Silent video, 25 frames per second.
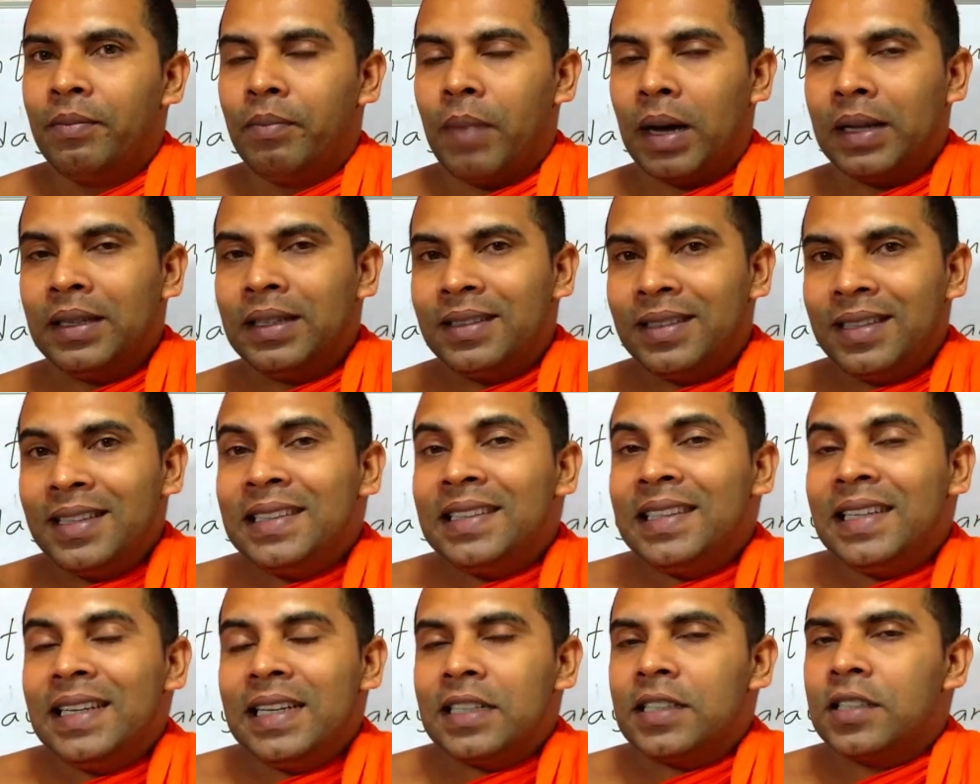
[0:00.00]
But the
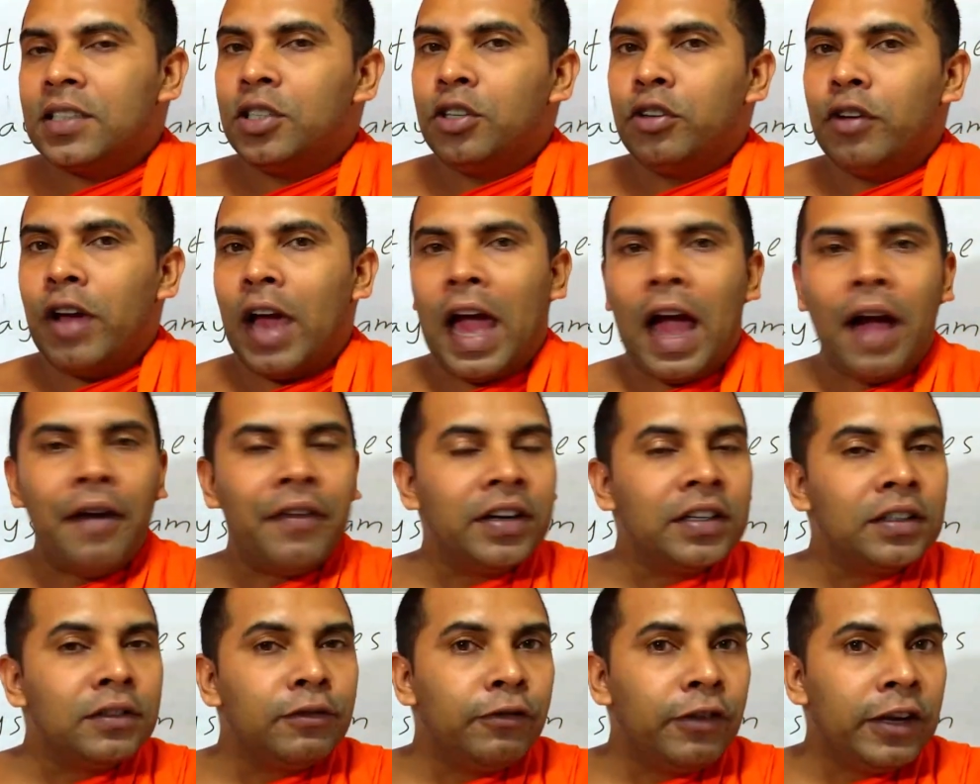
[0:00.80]
thing is, you
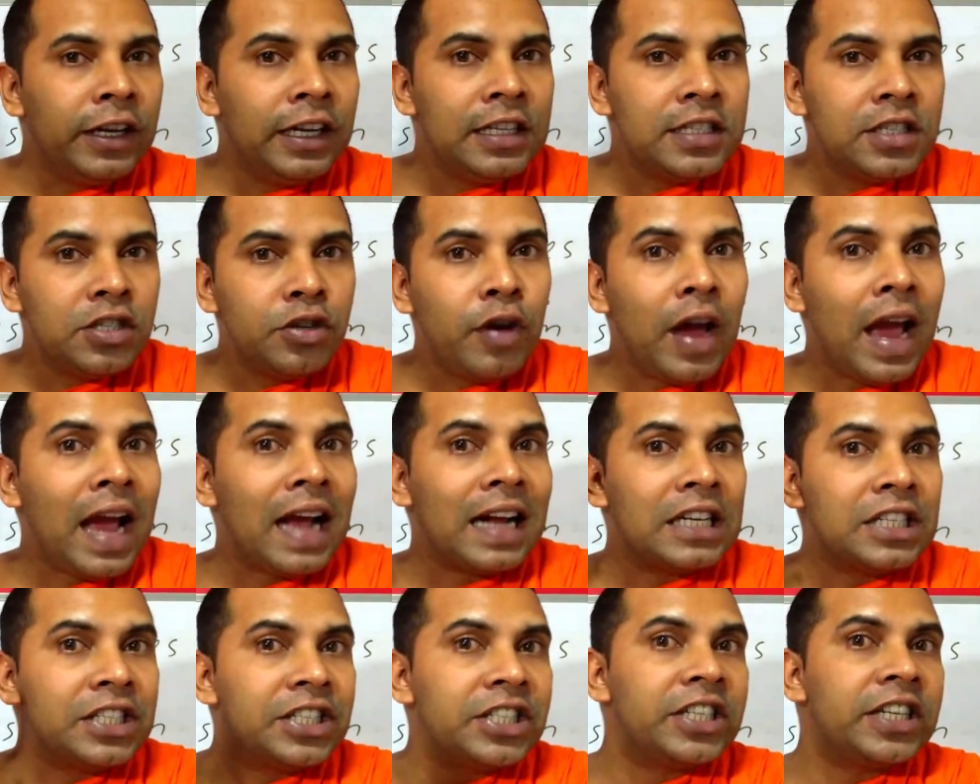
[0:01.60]
haven't finished your
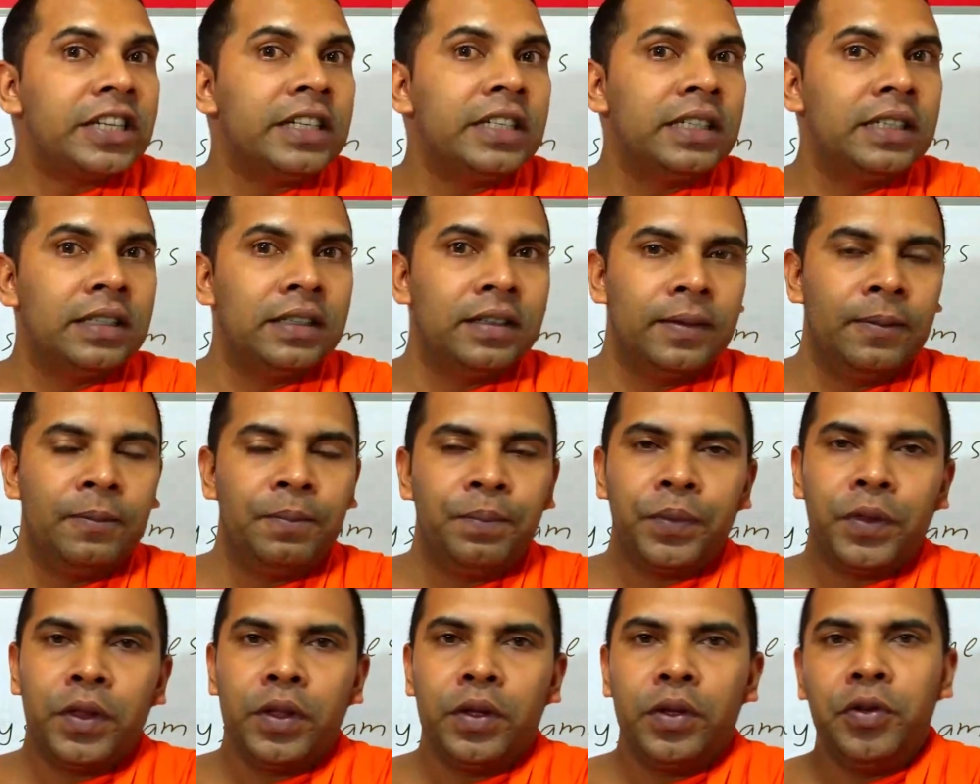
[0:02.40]
action.
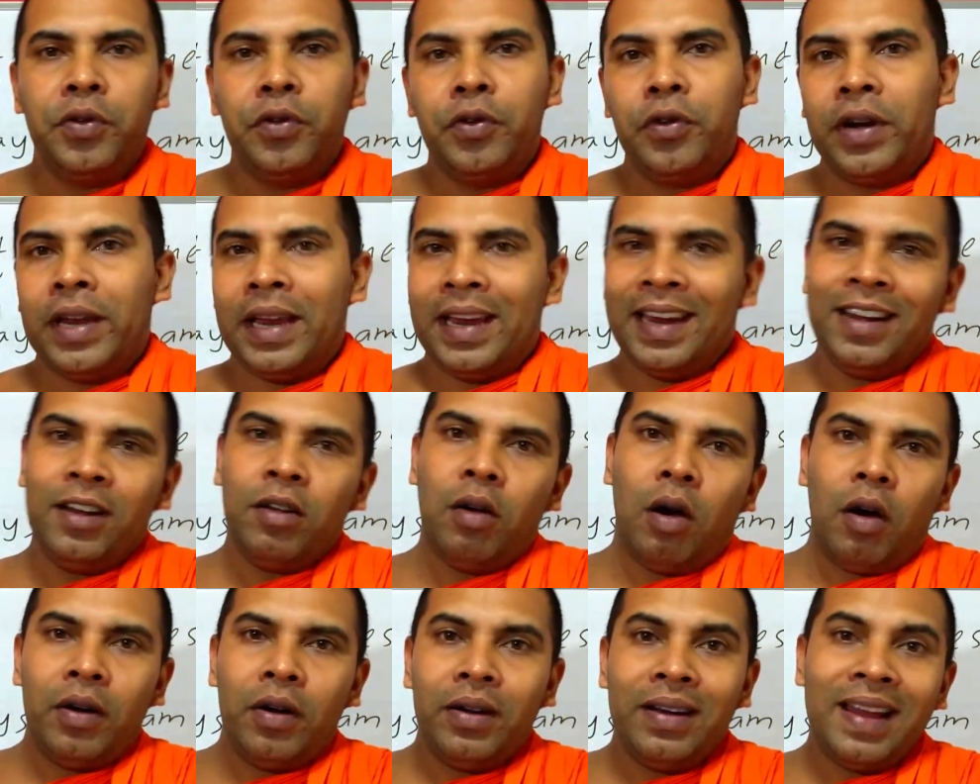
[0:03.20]
You
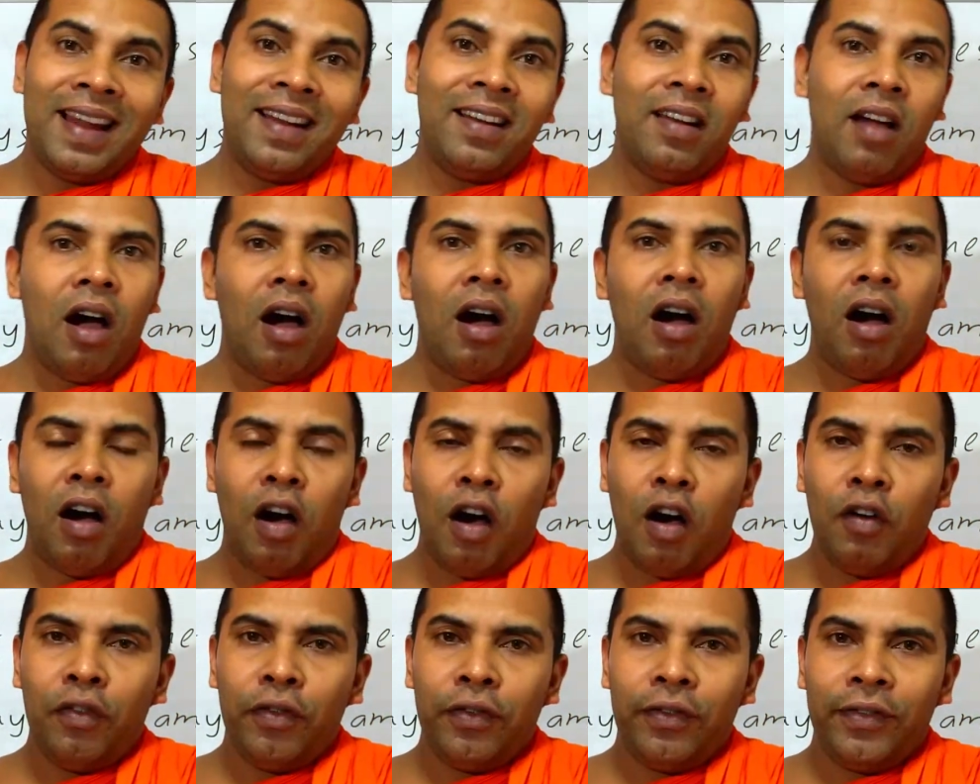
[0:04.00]
read on and
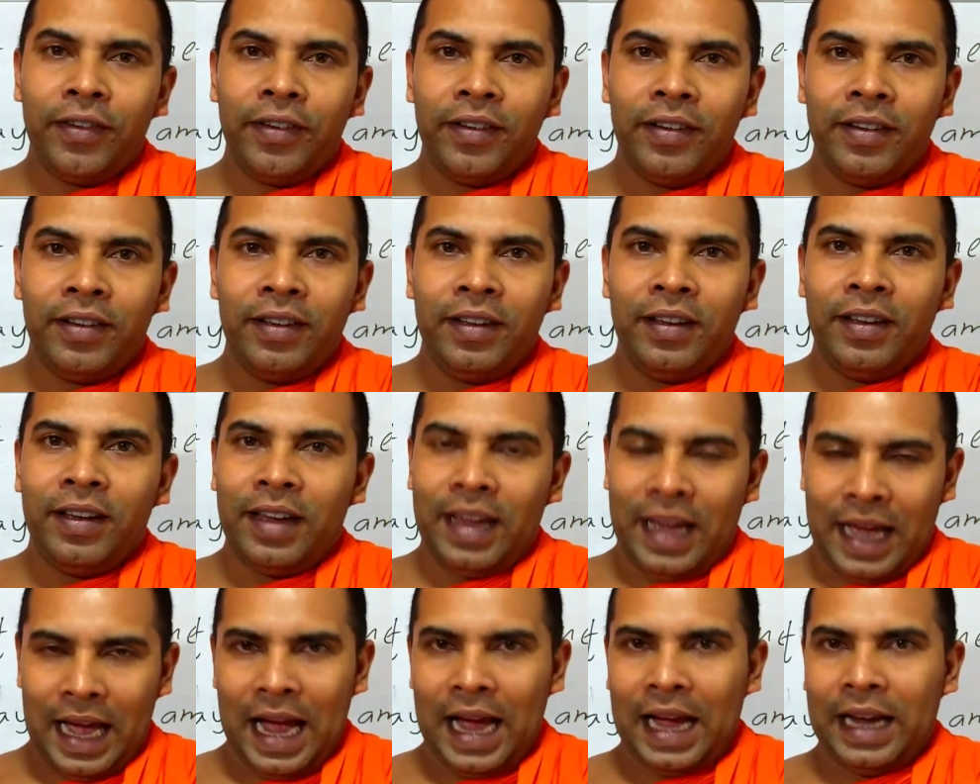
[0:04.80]
off
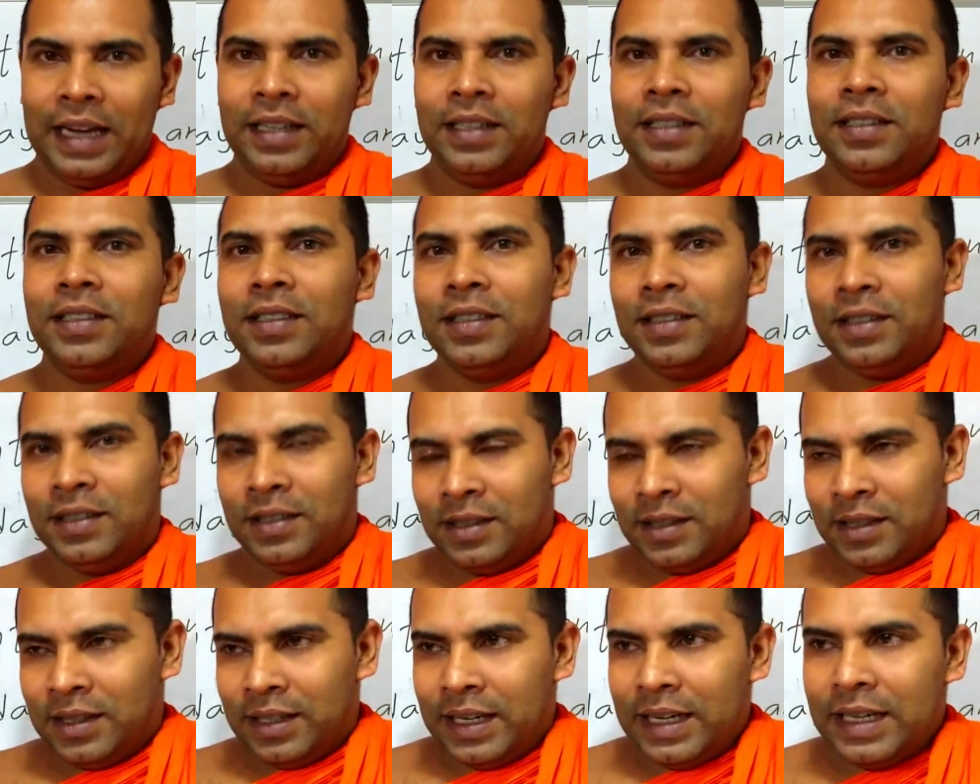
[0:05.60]
and
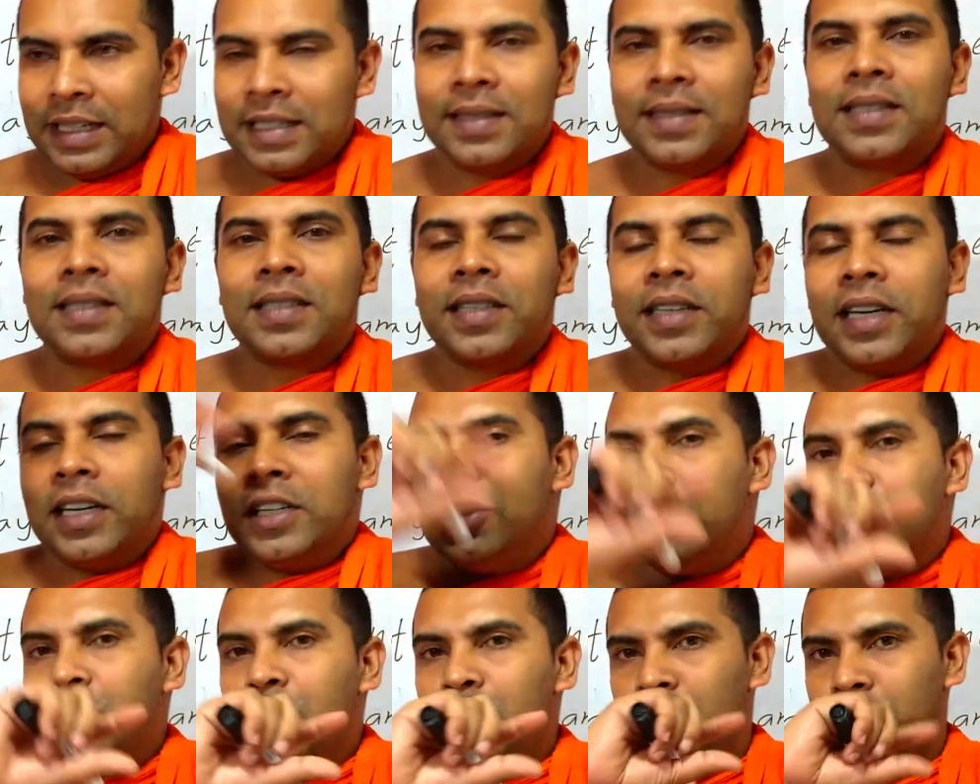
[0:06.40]
it's
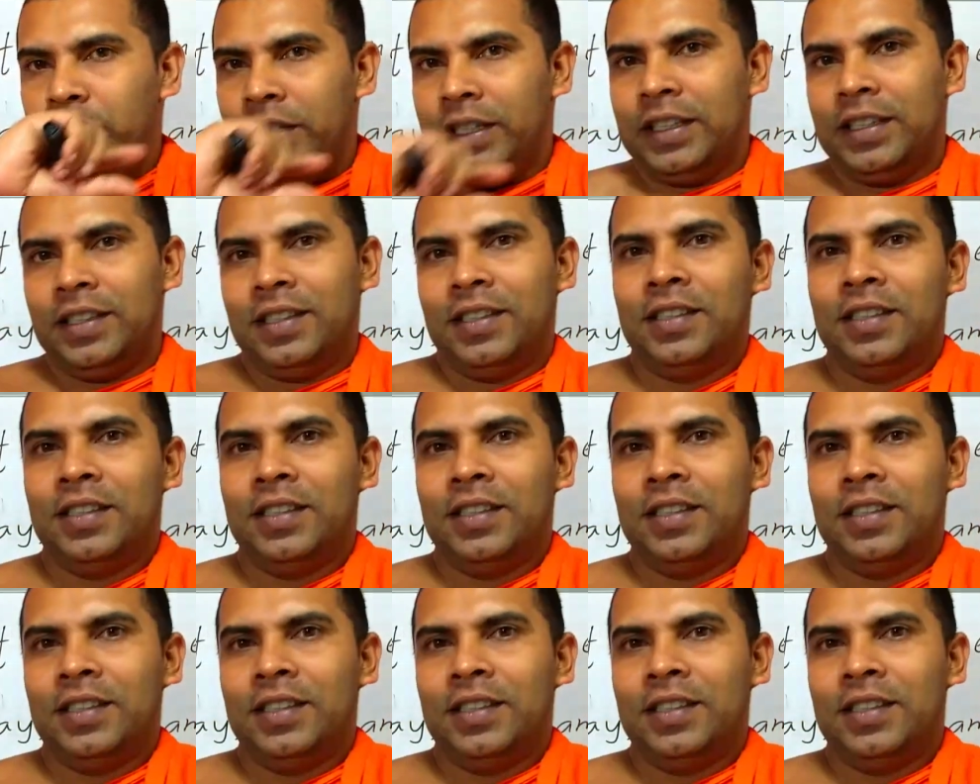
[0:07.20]
continuing.